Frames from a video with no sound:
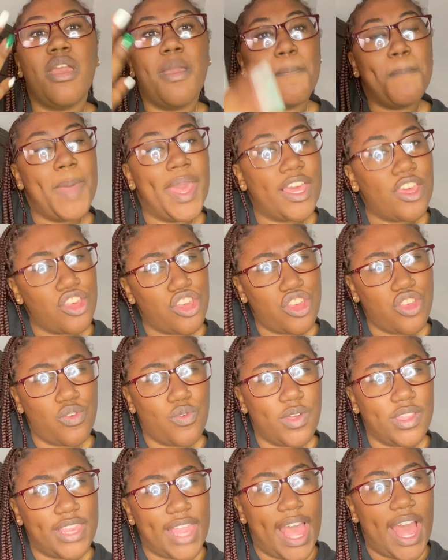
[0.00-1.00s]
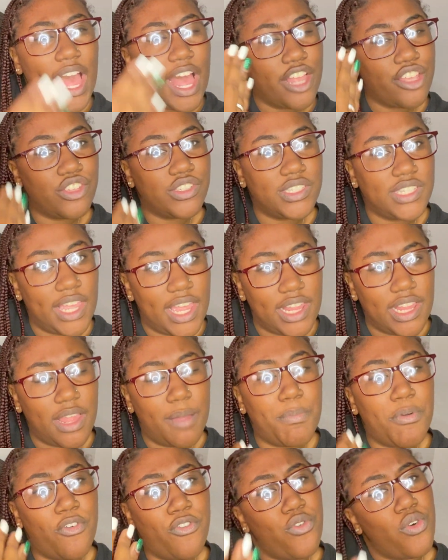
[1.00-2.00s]
making sure that I understand them
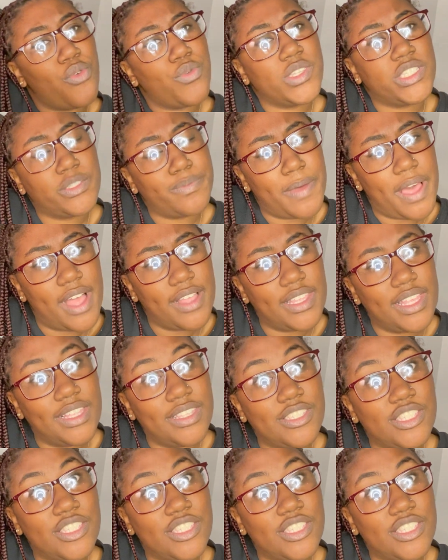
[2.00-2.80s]
before responding.